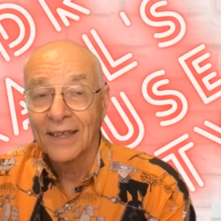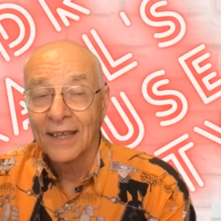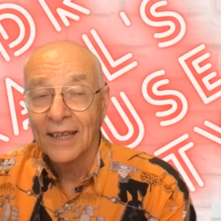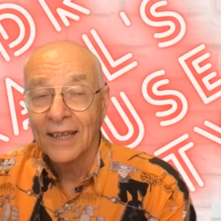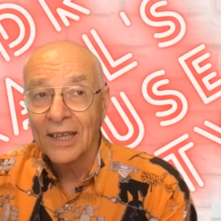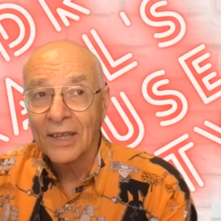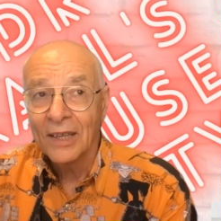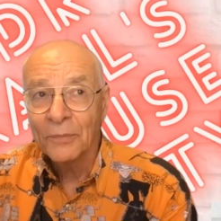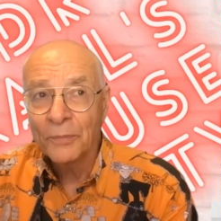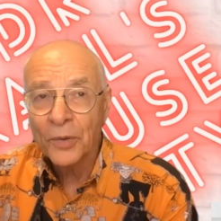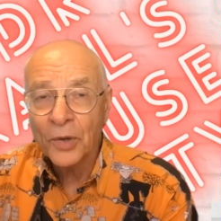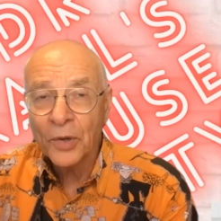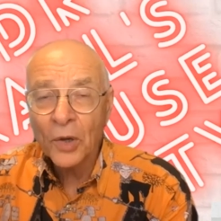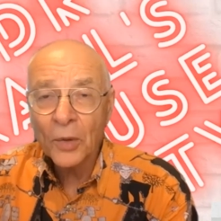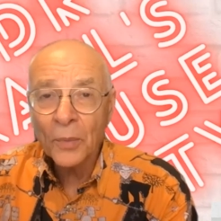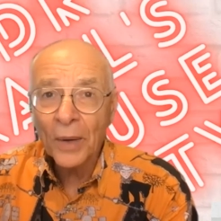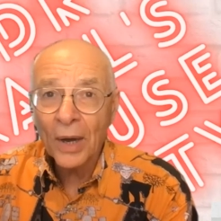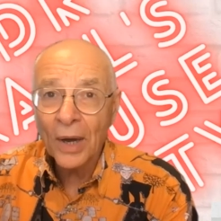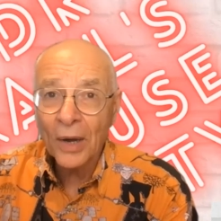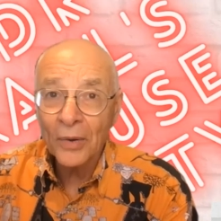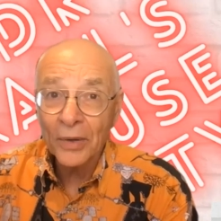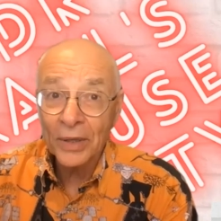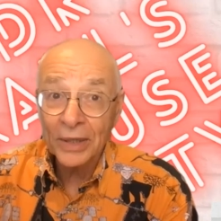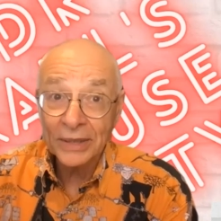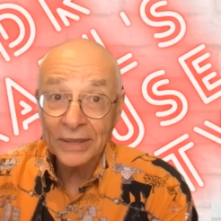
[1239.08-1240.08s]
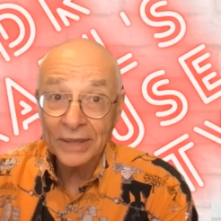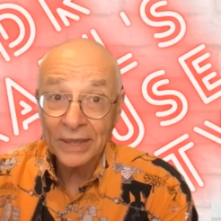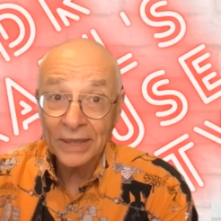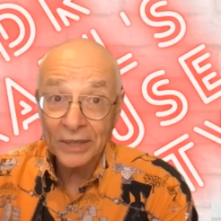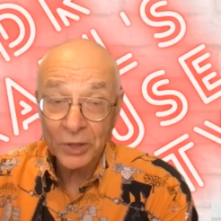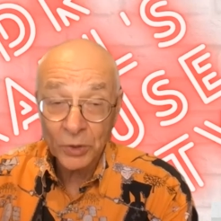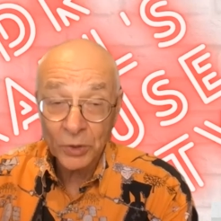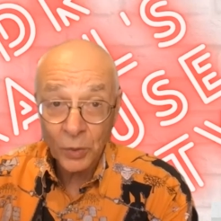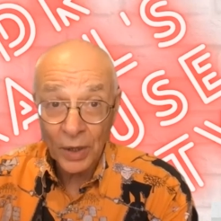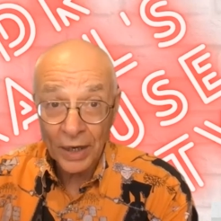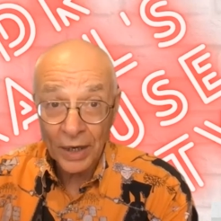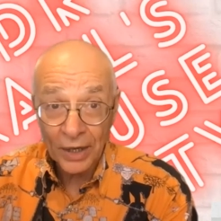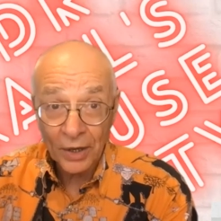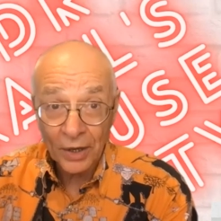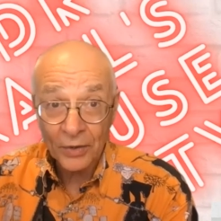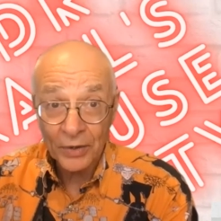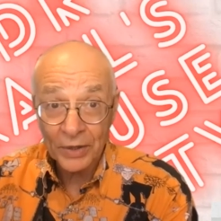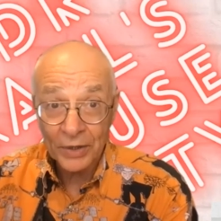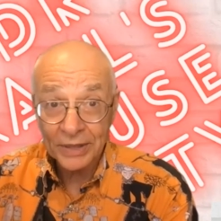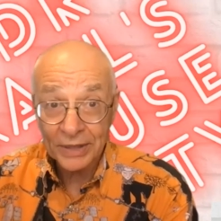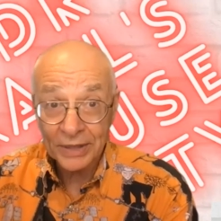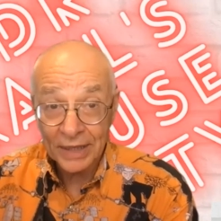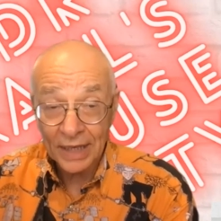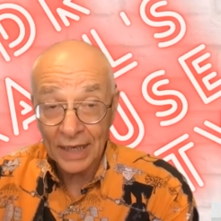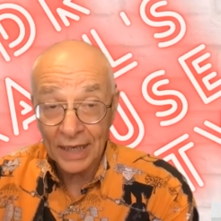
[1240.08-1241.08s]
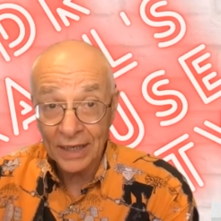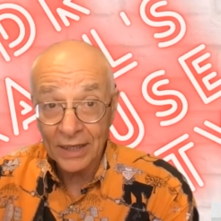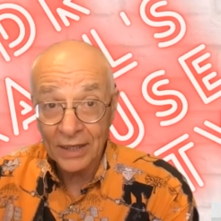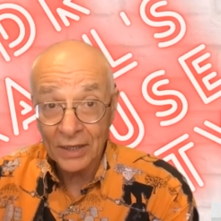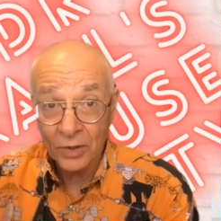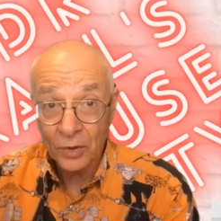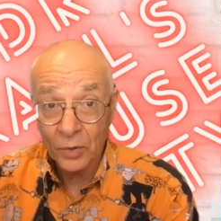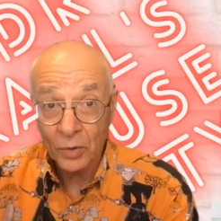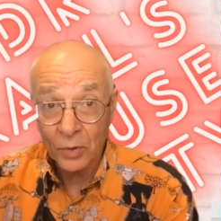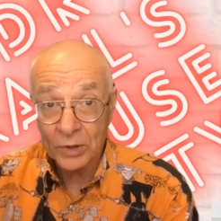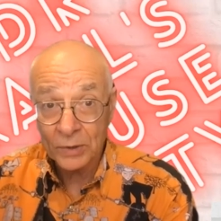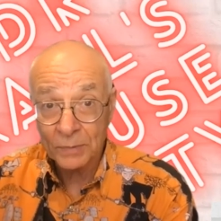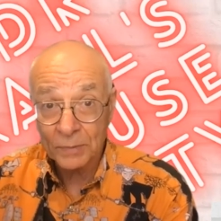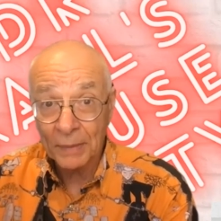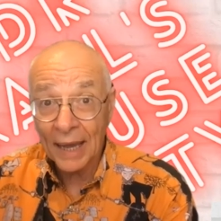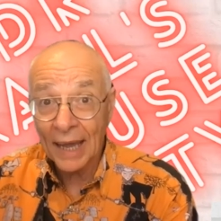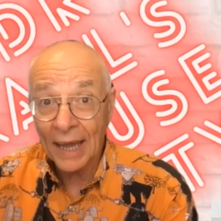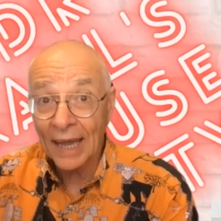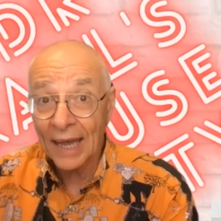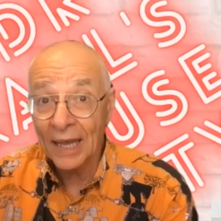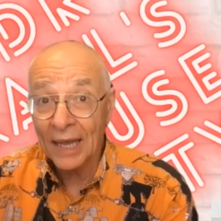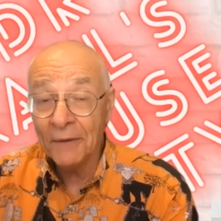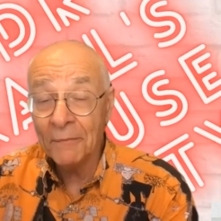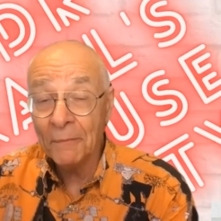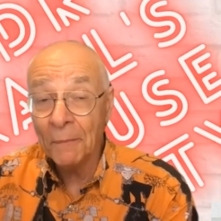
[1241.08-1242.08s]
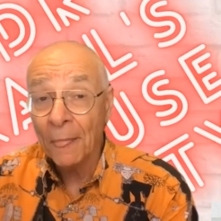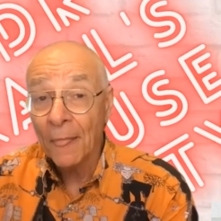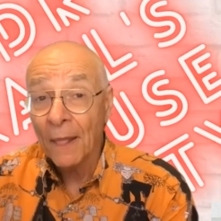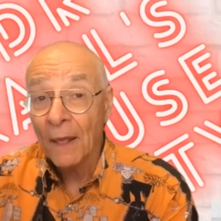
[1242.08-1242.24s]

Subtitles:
The bubo is a swelling on the skin that looks bad.